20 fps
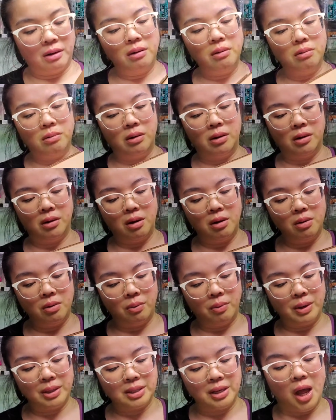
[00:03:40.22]
Oh, oh,
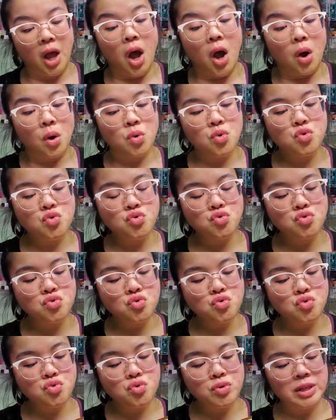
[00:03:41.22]
what's...
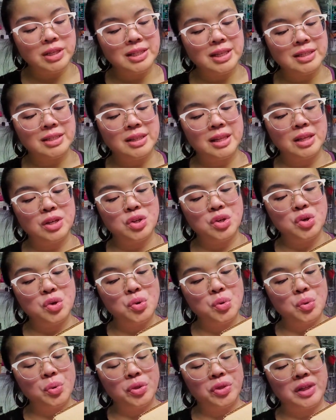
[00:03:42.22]
Ooh, this is the
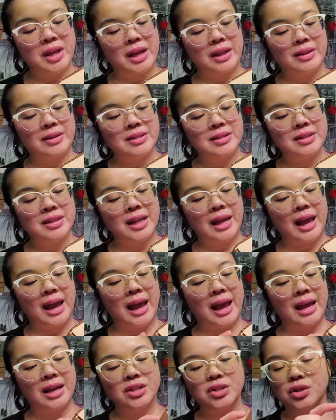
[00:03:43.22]
new thing. This is the
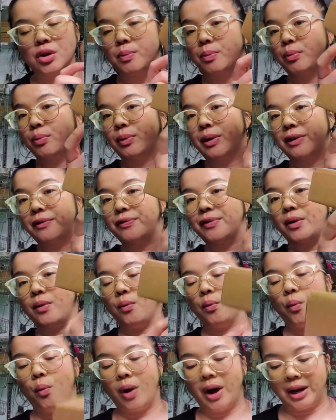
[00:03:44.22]
hand soap refill
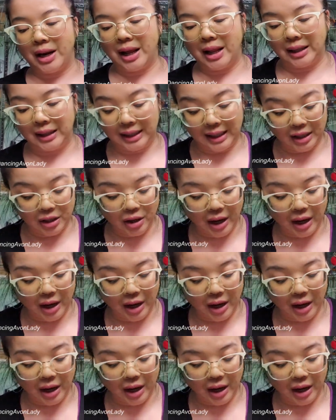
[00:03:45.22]
one liter.